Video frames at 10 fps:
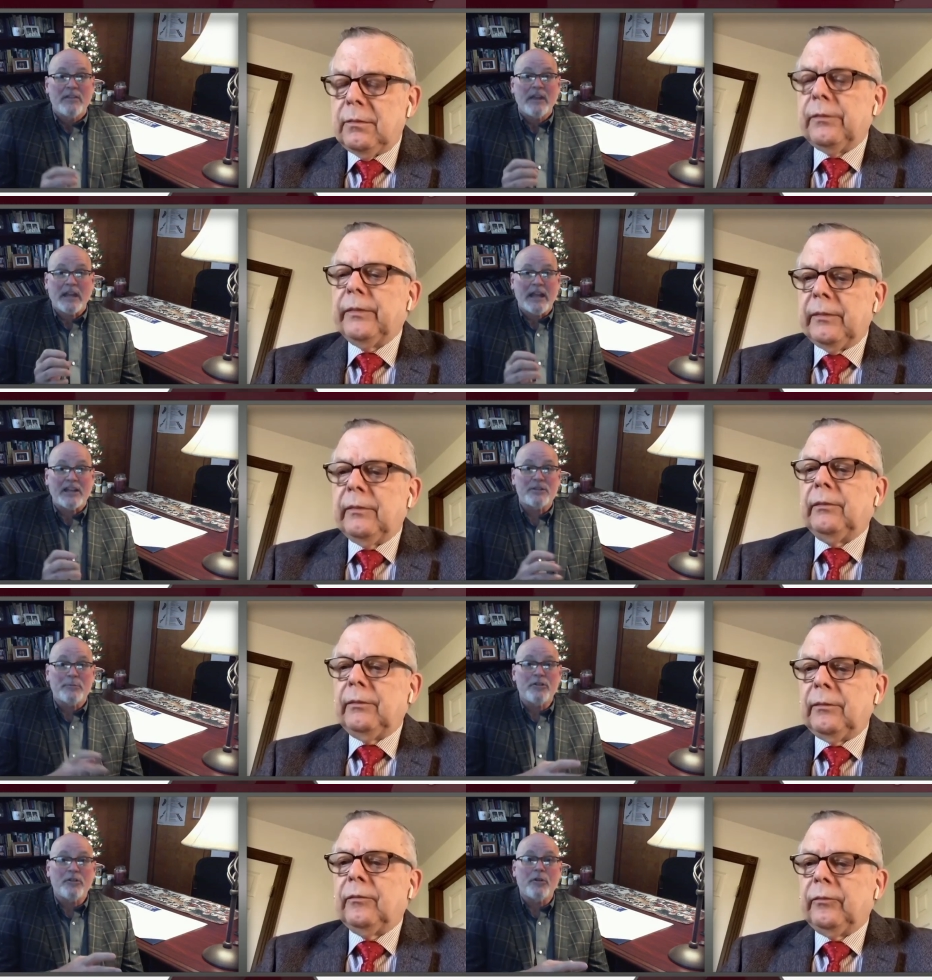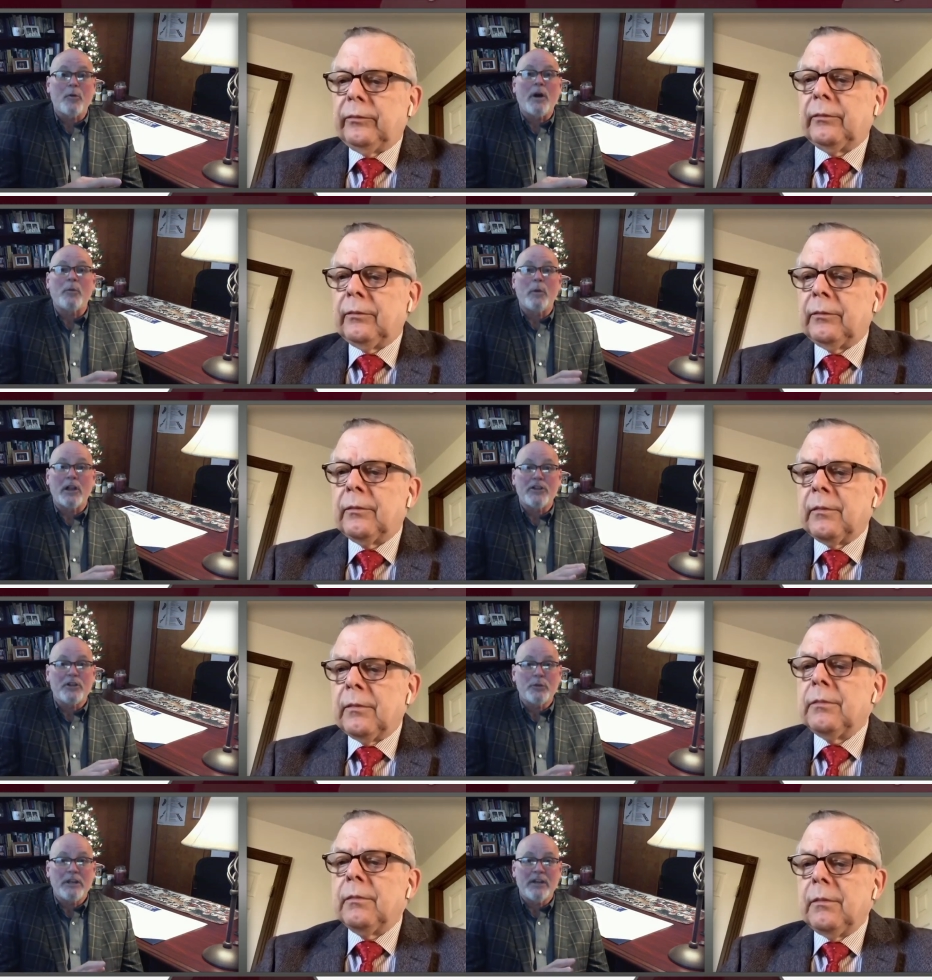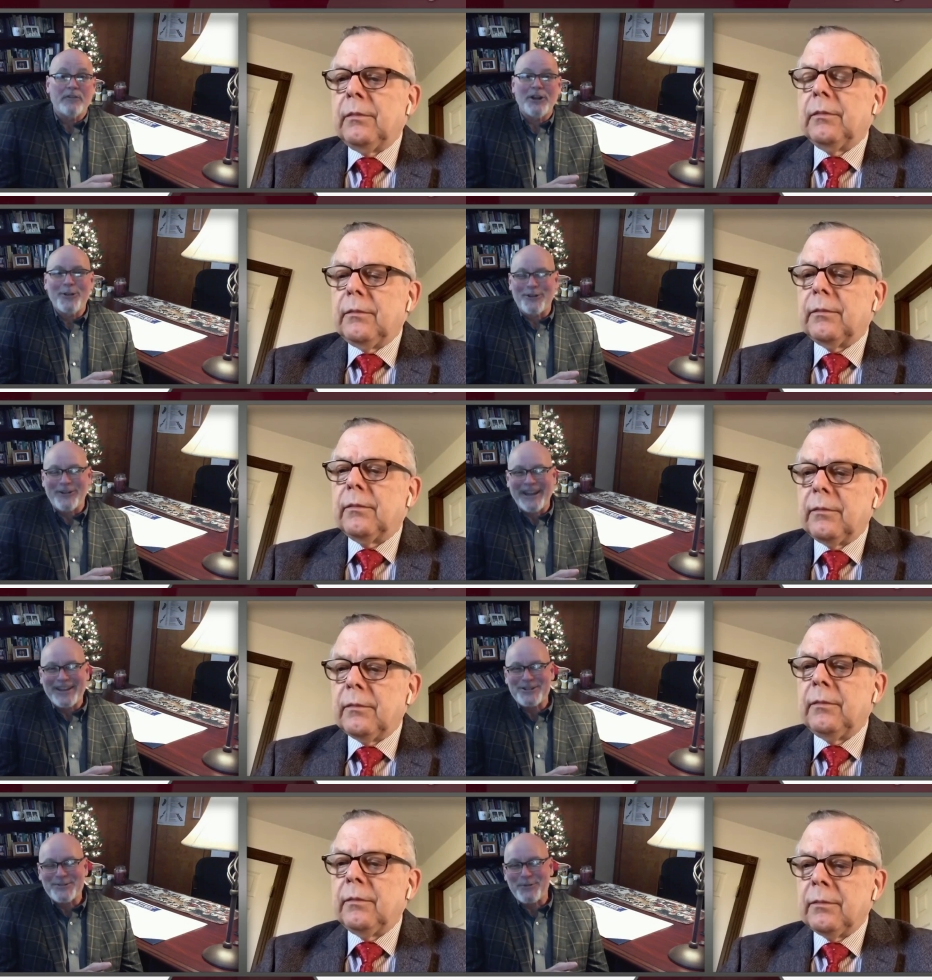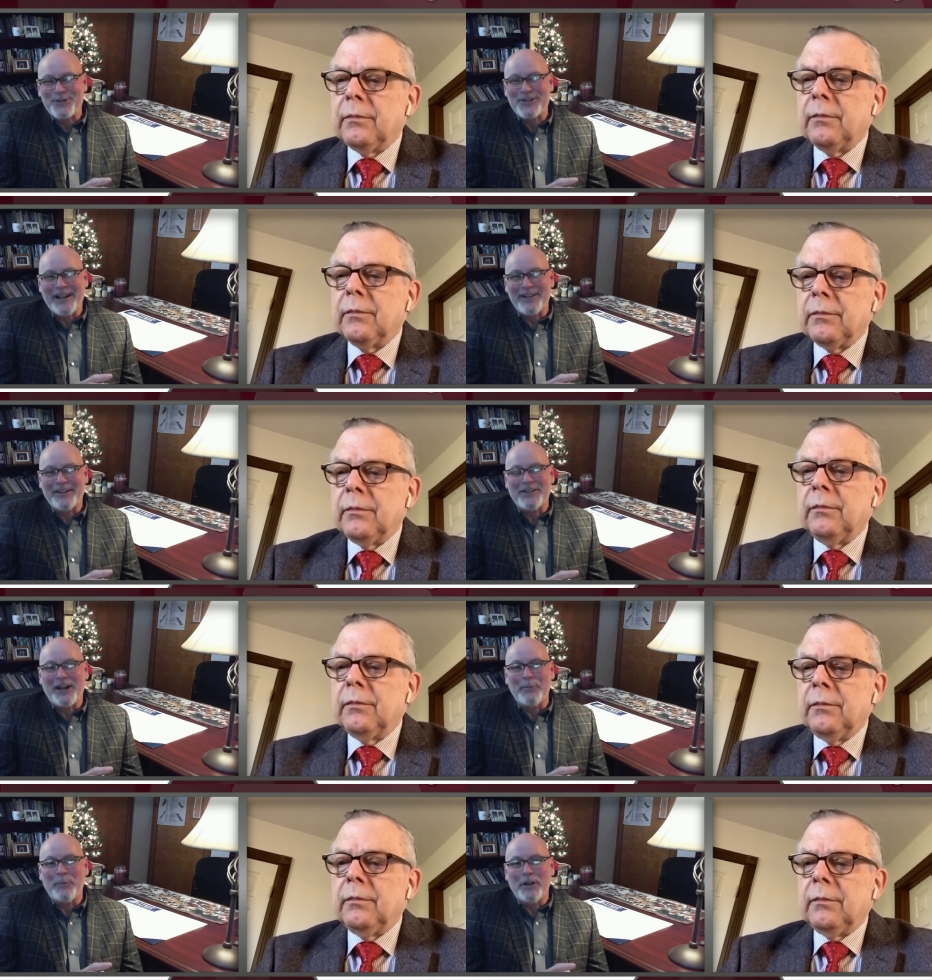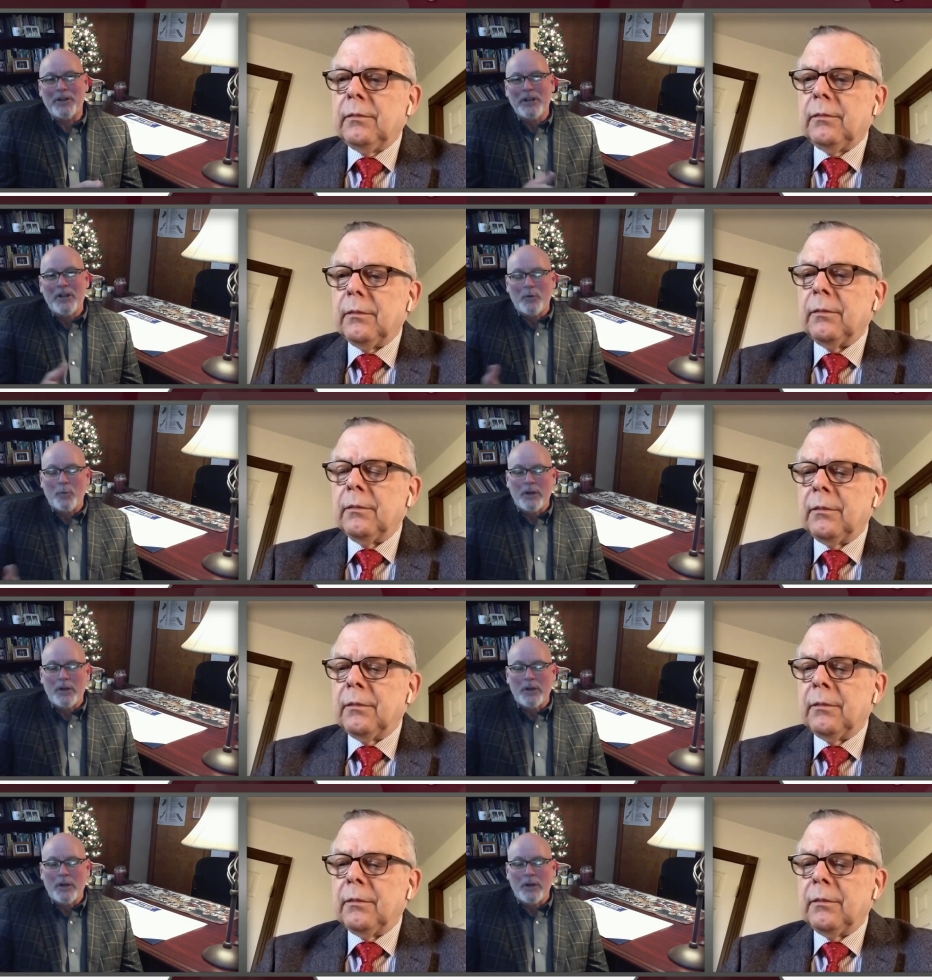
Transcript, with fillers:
Speaker 1: they can actually be doing quite well, and you would never know they're an anxious personality type. But mm-hmm.